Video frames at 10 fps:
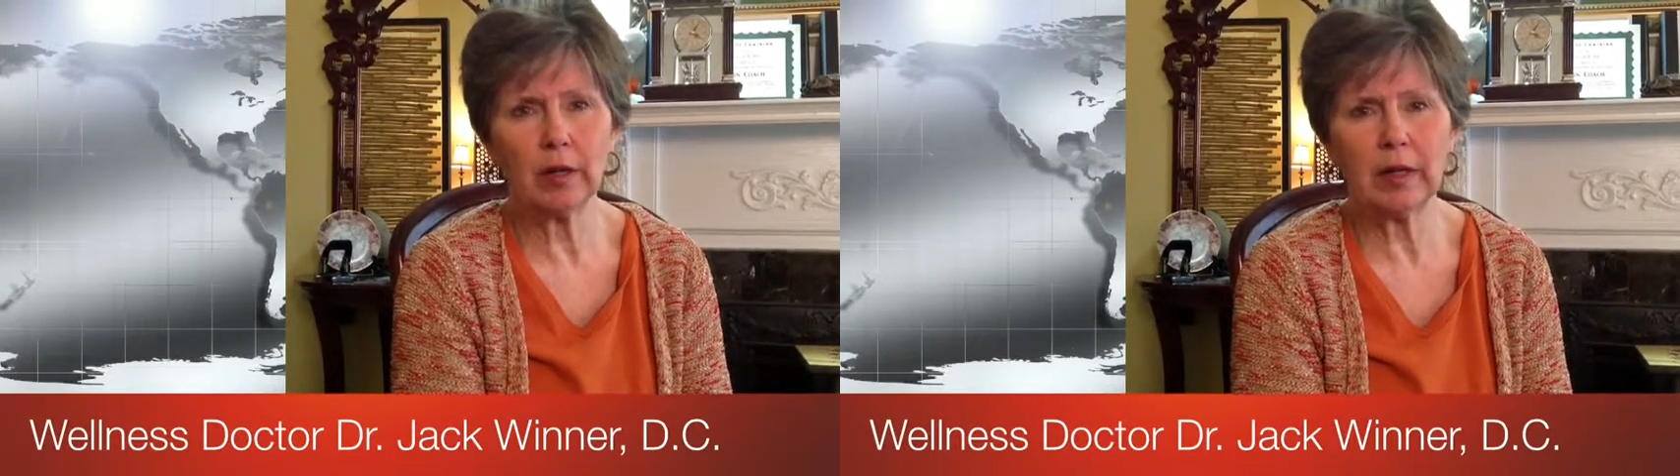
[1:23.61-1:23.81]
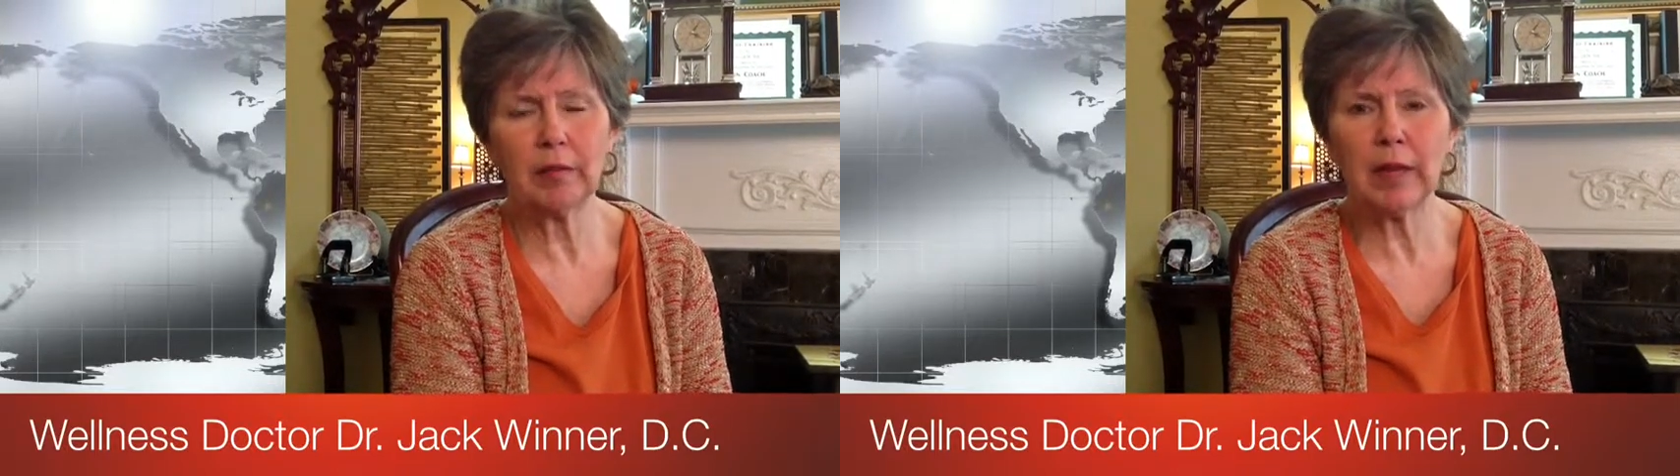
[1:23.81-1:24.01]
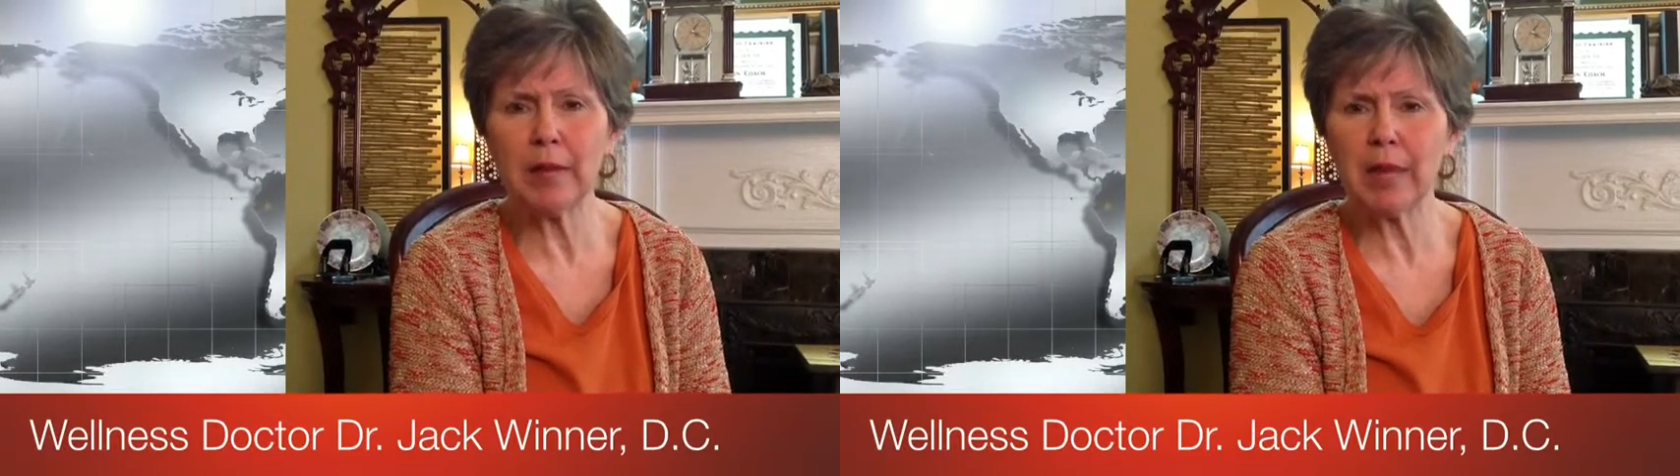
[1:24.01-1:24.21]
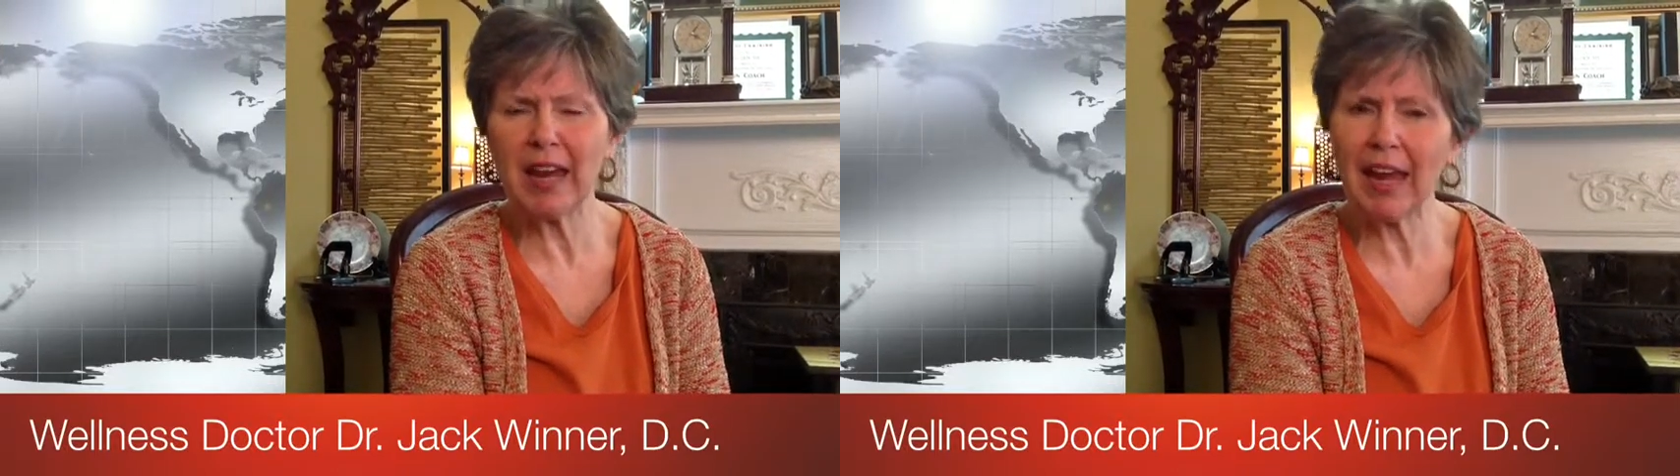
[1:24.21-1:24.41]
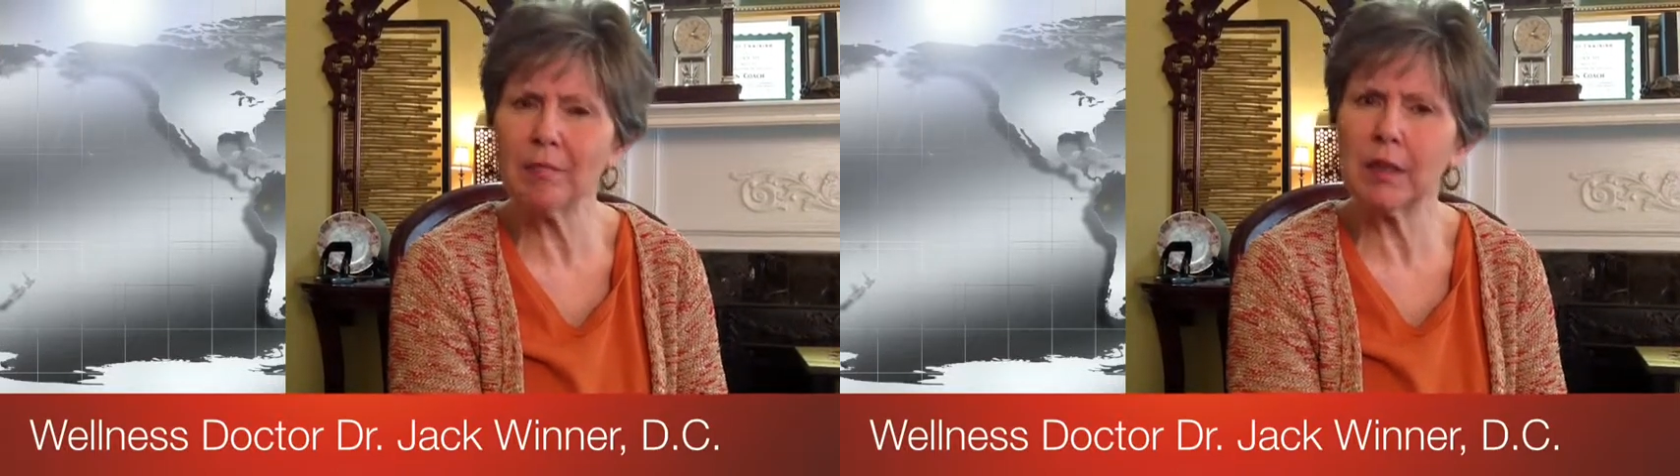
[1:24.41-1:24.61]
and
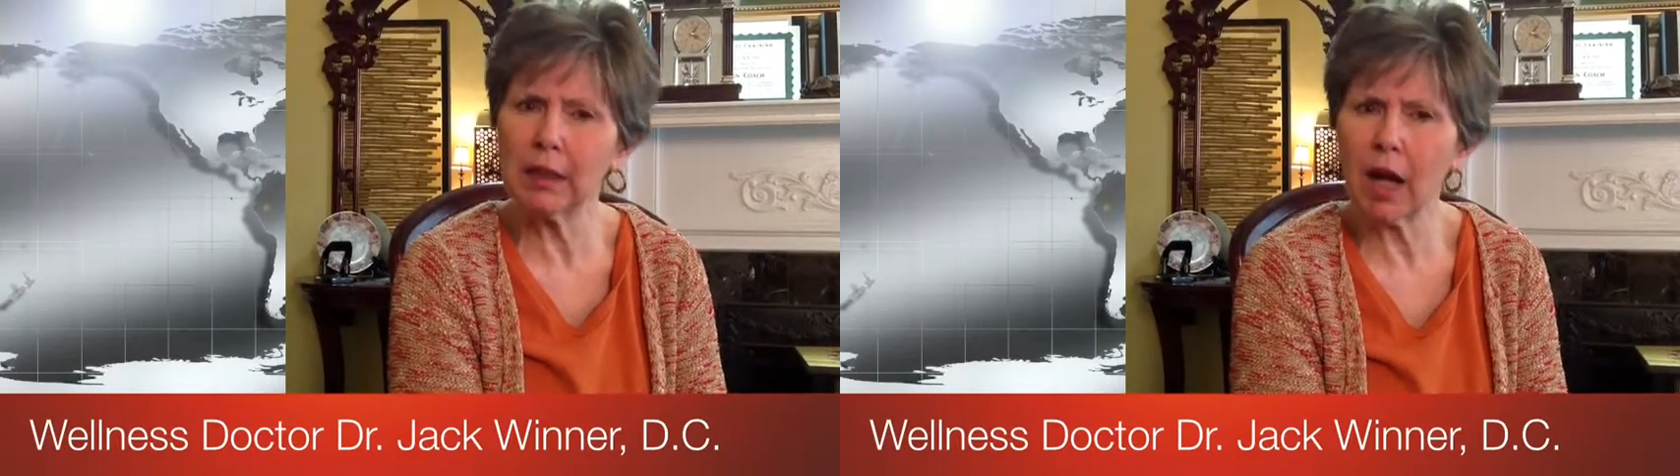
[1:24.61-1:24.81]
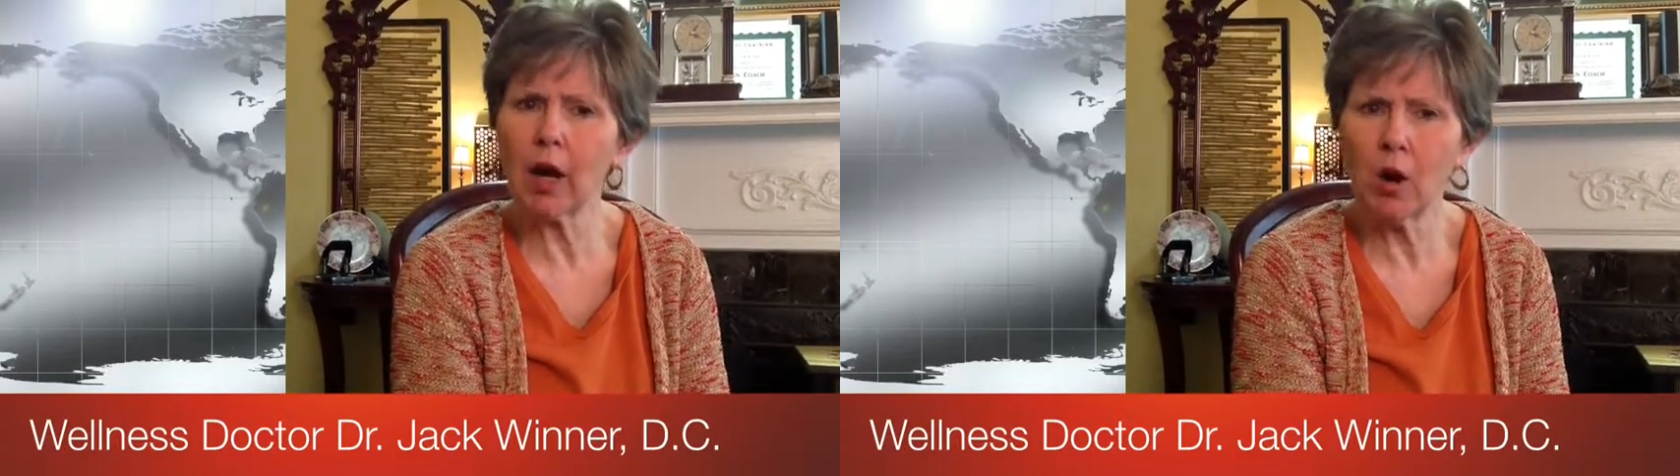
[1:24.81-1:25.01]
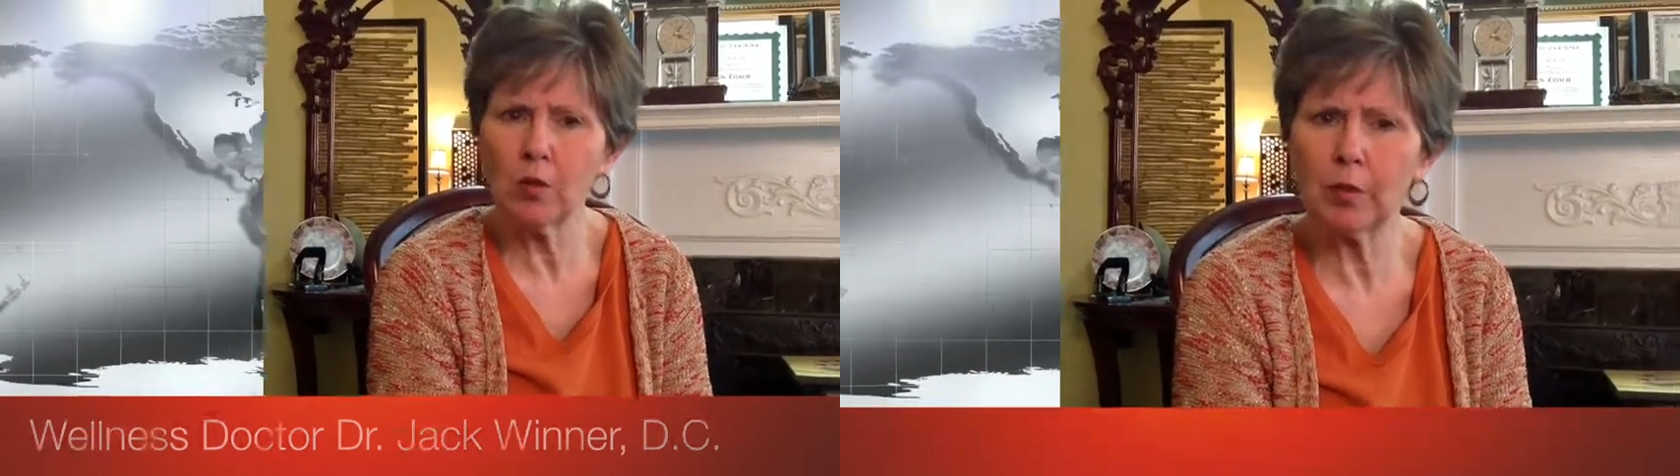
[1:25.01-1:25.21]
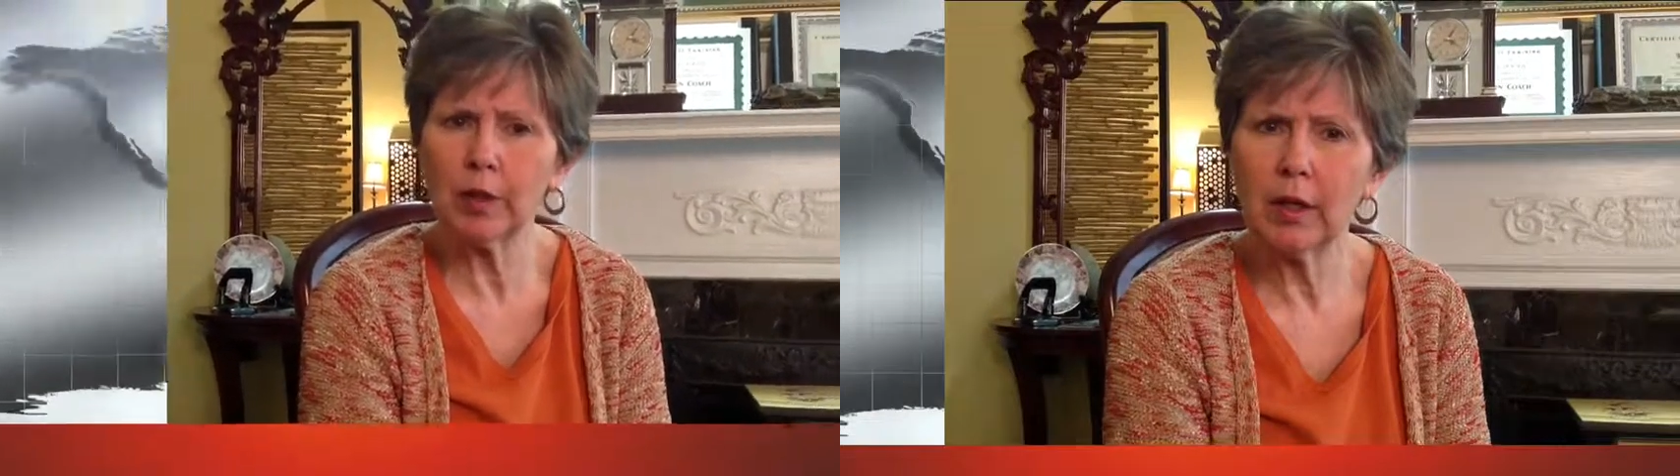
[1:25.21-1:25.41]
it gave me a lot of hope.